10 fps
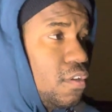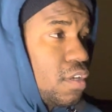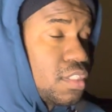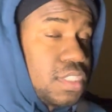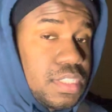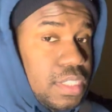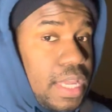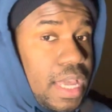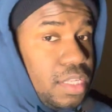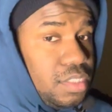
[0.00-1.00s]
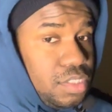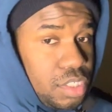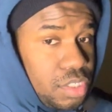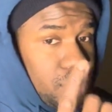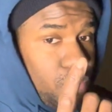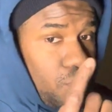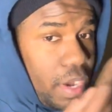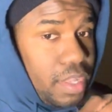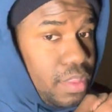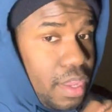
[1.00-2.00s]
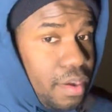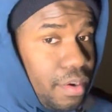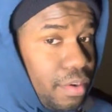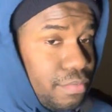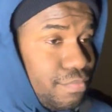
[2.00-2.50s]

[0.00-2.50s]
because Cincinnati's just right there.